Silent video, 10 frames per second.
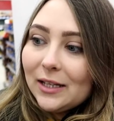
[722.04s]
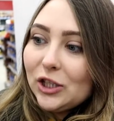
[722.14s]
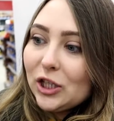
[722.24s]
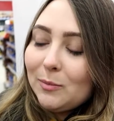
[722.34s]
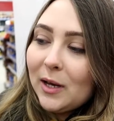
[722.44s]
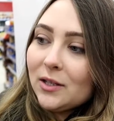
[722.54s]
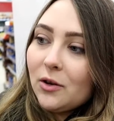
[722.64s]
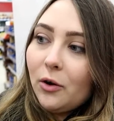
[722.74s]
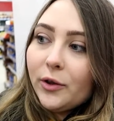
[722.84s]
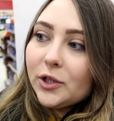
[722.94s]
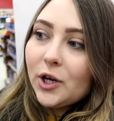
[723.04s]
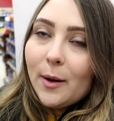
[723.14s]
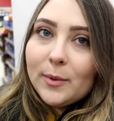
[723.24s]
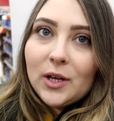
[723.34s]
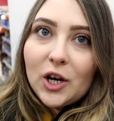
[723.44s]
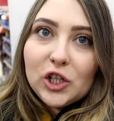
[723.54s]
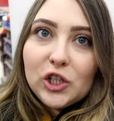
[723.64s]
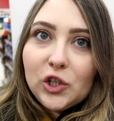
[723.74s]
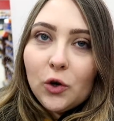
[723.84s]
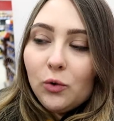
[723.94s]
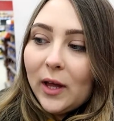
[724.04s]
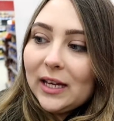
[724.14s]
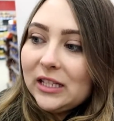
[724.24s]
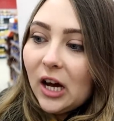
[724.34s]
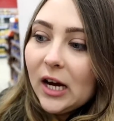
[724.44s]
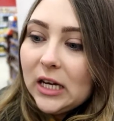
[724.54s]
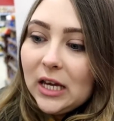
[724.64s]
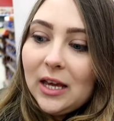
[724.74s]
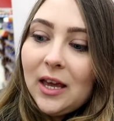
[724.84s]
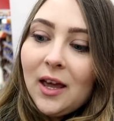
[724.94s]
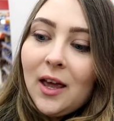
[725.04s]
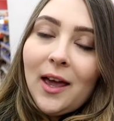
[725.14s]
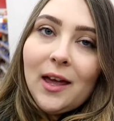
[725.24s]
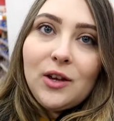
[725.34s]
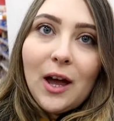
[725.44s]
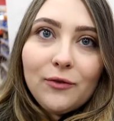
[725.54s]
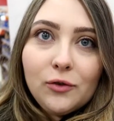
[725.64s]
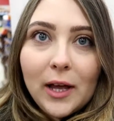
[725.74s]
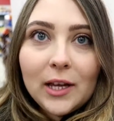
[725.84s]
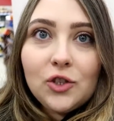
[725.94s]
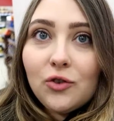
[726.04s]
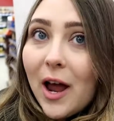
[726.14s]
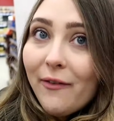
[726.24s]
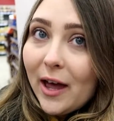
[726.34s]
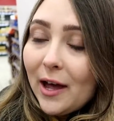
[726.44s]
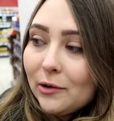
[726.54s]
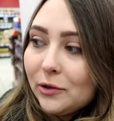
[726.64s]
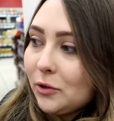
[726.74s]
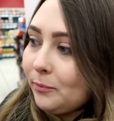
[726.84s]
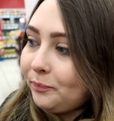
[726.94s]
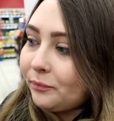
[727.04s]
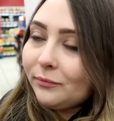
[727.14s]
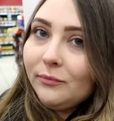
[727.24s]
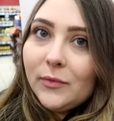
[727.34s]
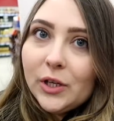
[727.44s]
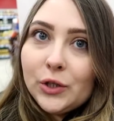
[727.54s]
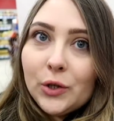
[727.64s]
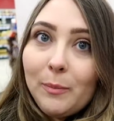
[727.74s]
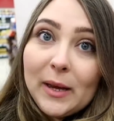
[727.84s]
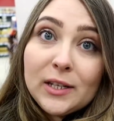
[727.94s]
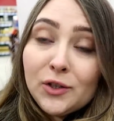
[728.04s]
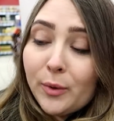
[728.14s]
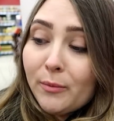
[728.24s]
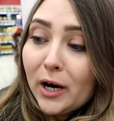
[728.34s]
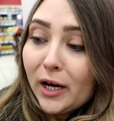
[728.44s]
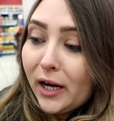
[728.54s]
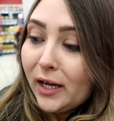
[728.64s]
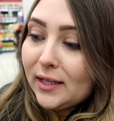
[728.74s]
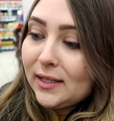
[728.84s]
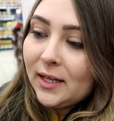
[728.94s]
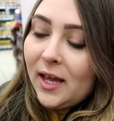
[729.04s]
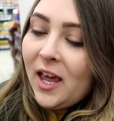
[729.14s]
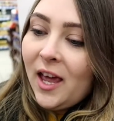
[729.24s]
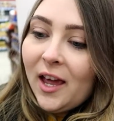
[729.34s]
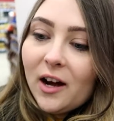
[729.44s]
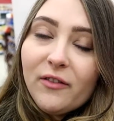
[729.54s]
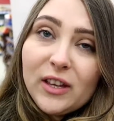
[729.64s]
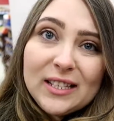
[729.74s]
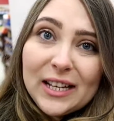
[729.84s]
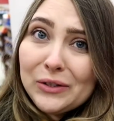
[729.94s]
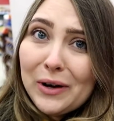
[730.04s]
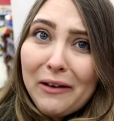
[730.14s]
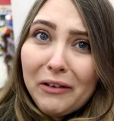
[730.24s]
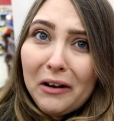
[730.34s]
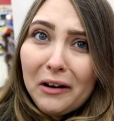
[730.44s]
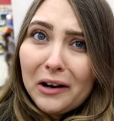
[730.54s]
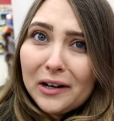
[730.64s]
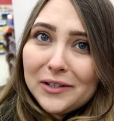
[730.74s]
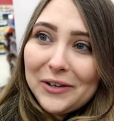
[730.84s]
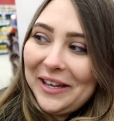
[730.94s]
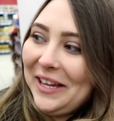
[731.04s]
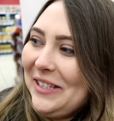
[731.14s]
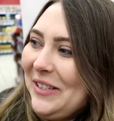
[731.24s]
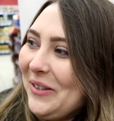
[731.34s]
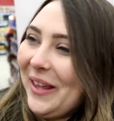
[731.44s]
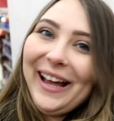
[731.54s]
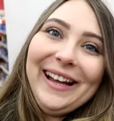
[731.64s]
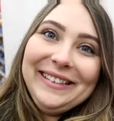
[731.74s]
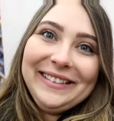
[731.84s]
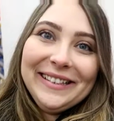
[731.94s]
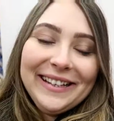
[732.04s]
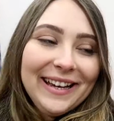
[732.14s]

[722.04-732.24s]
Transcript: in London just because all the shops are so like tiny, and you have to like drive out to the big supermarkets, and obviously I don't have a car, so I can't do that,